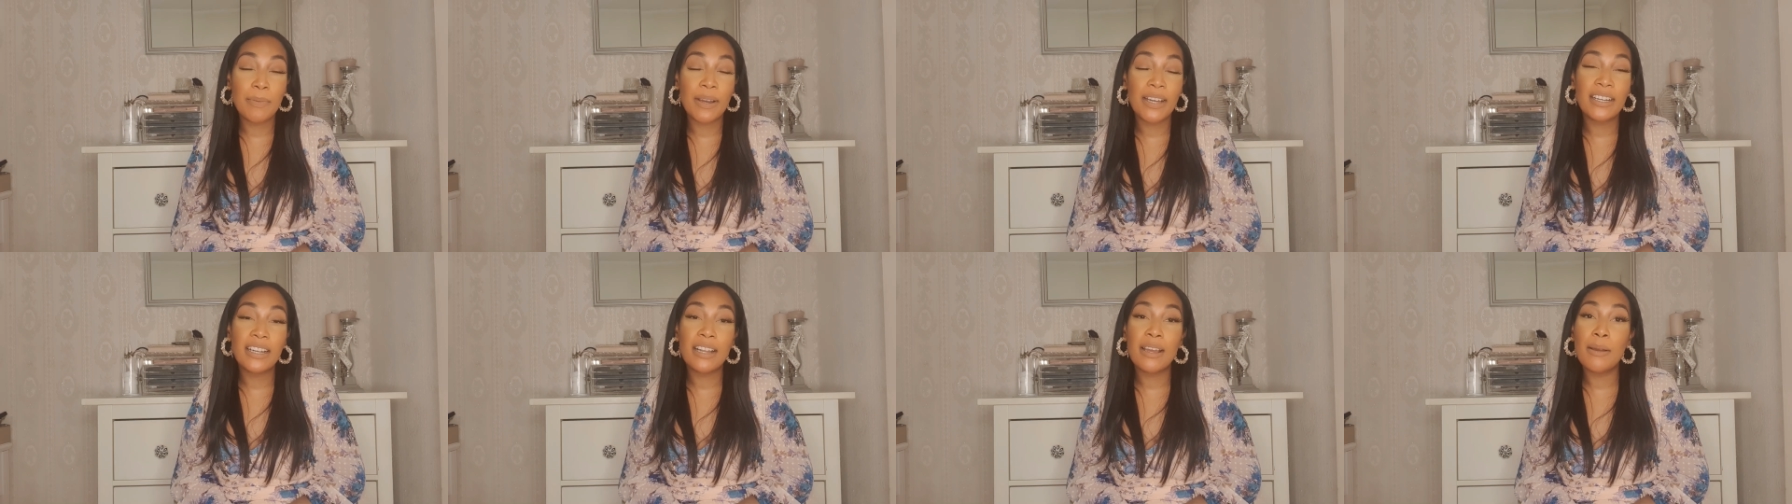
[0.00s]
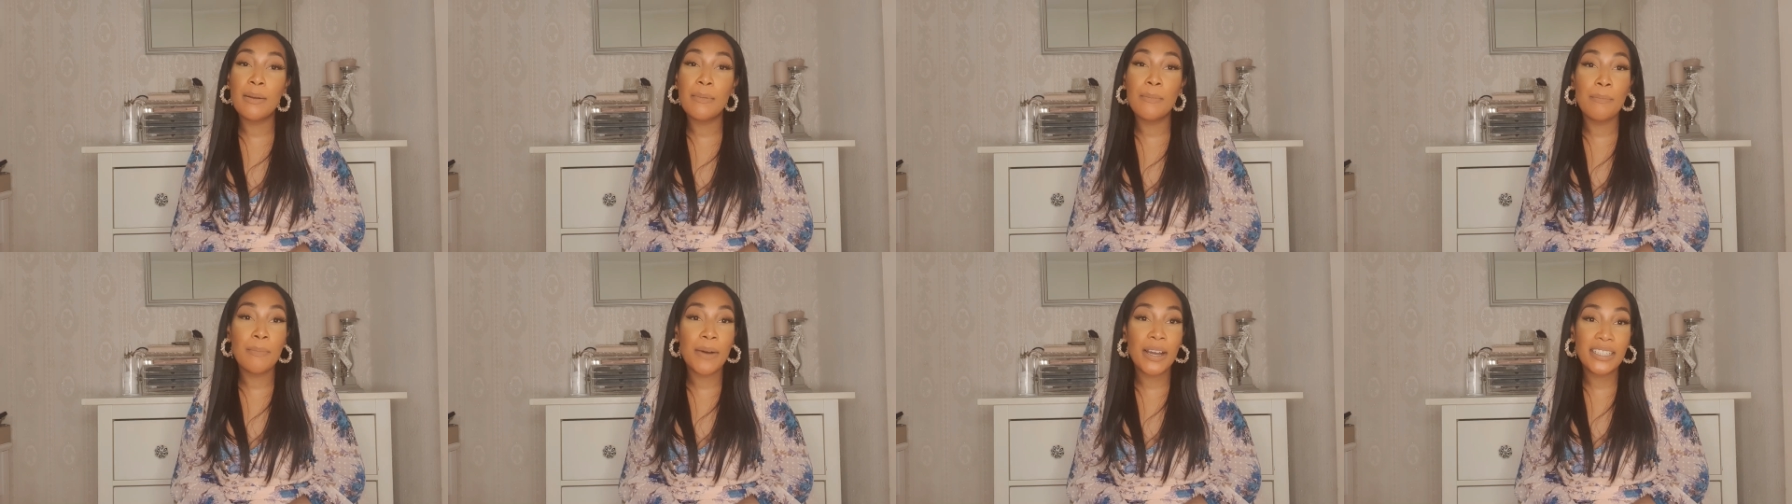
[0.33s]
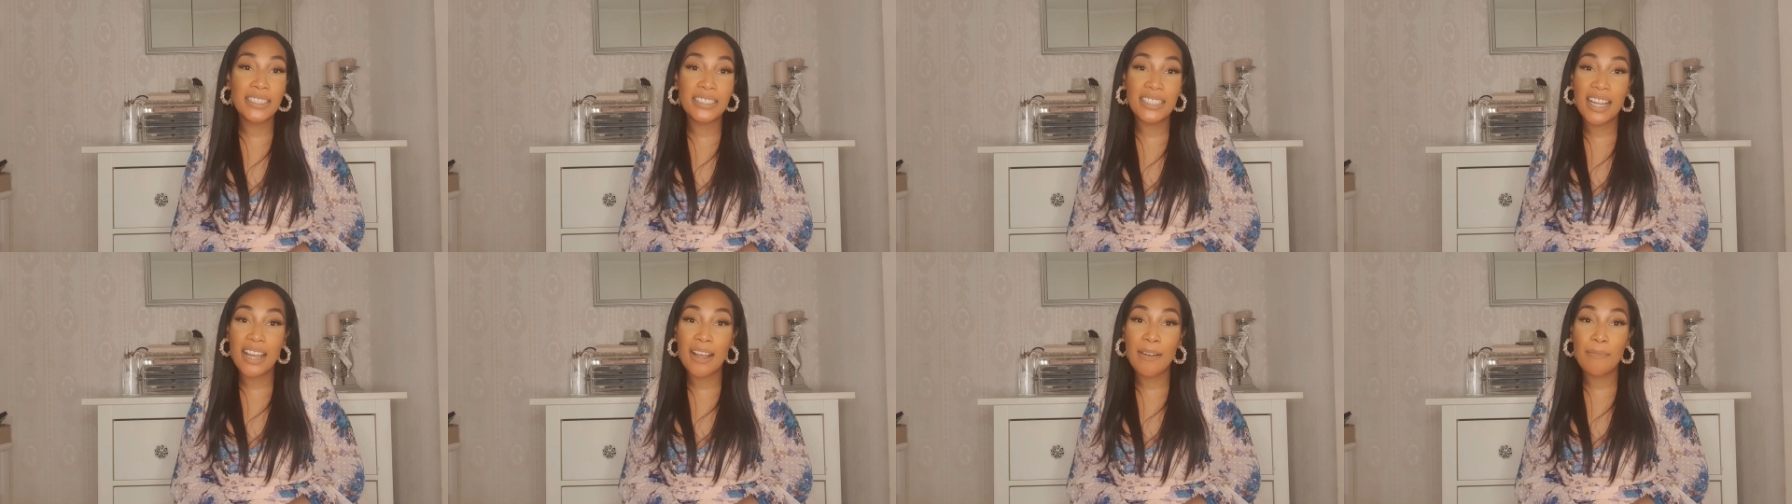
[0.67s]
But
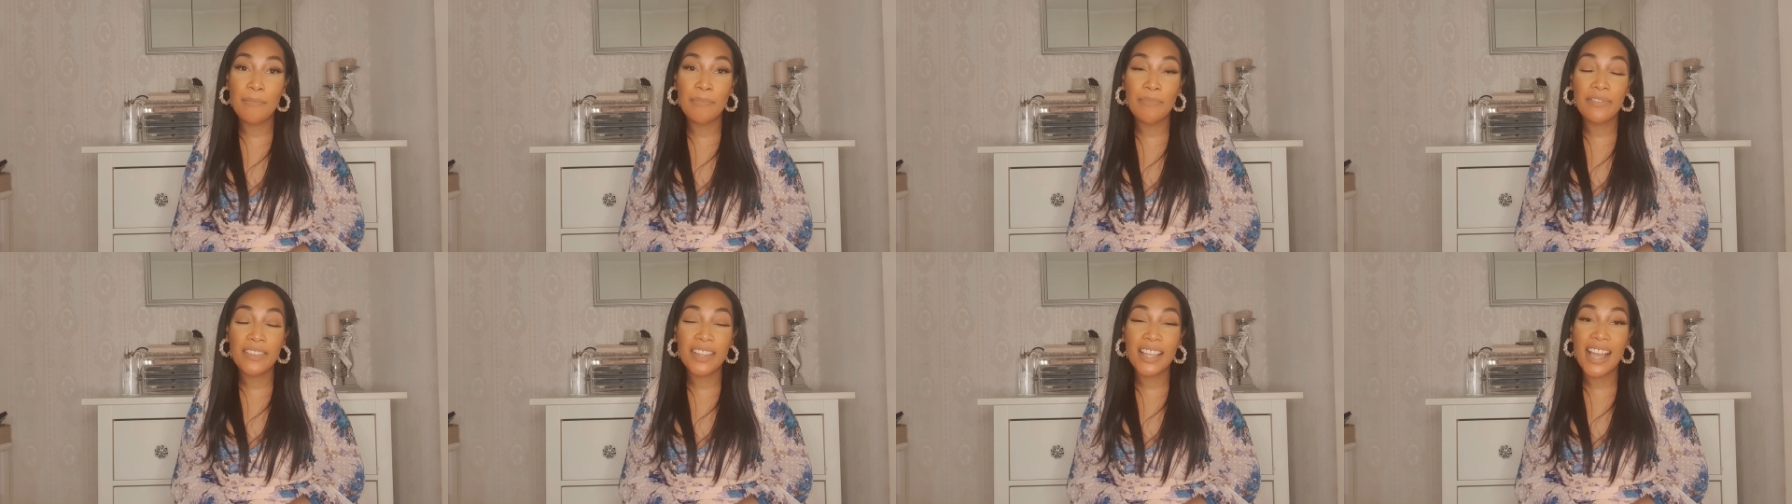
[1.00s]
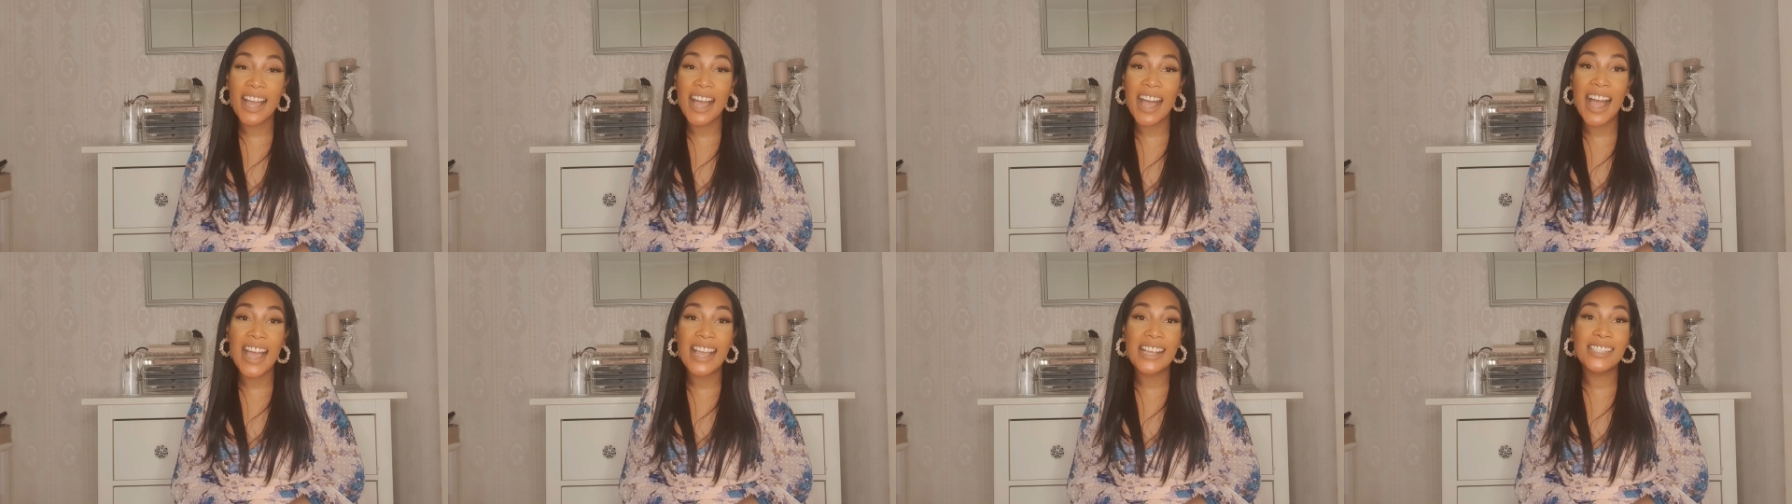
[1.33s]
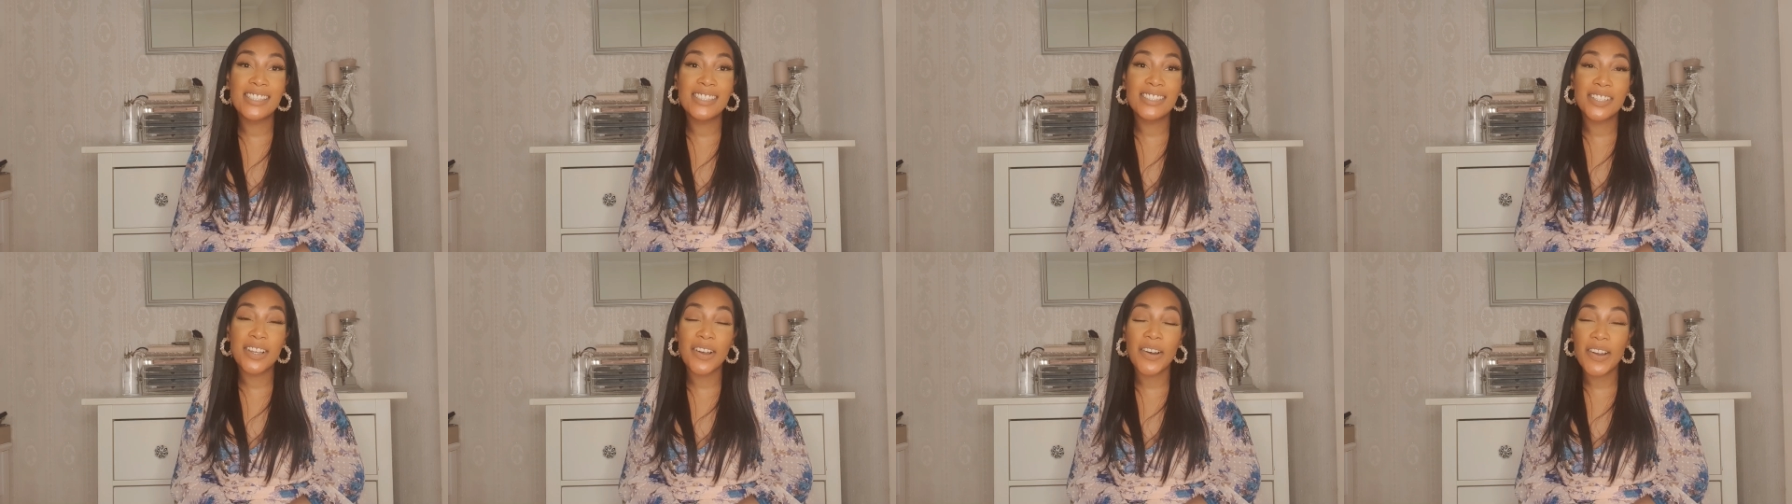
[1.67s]
madam, I
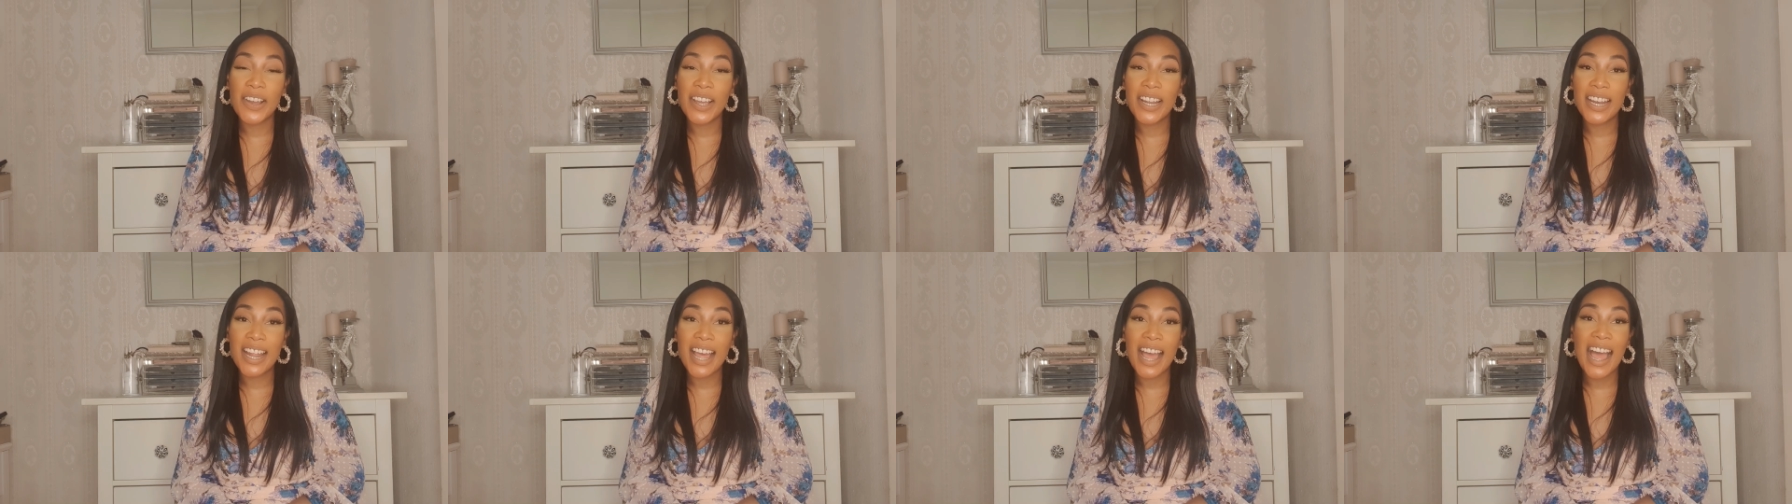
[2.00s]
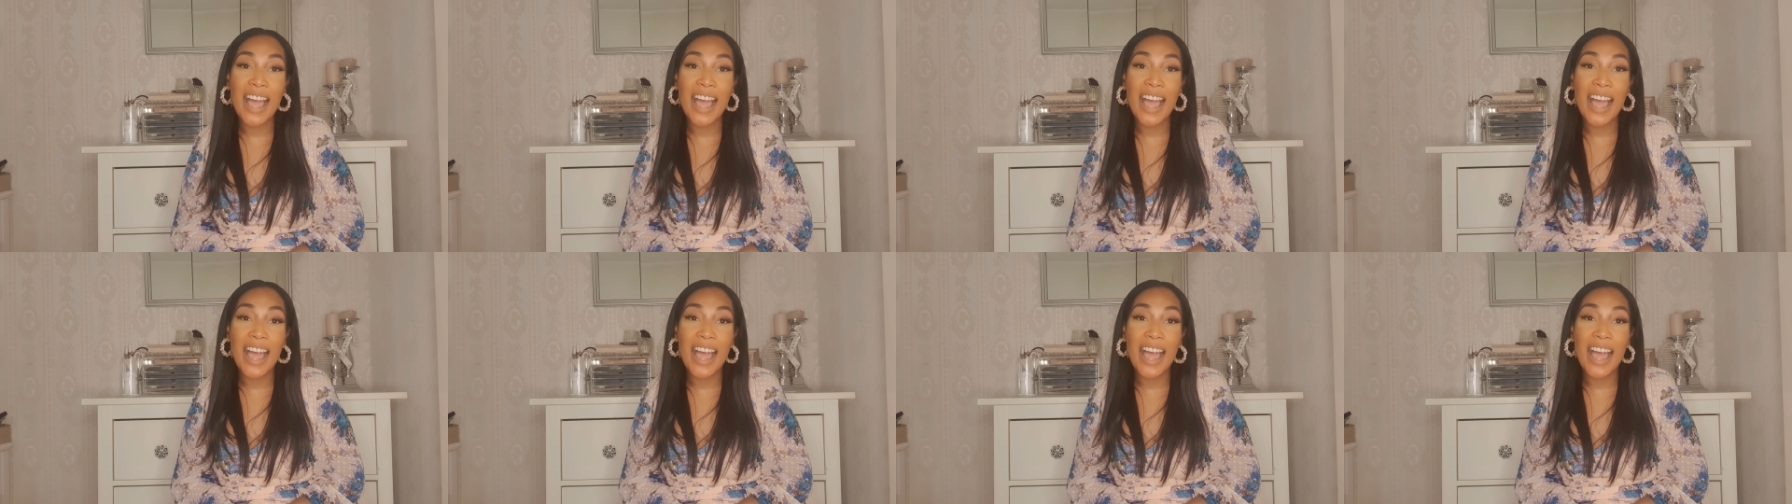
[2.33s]
saw it,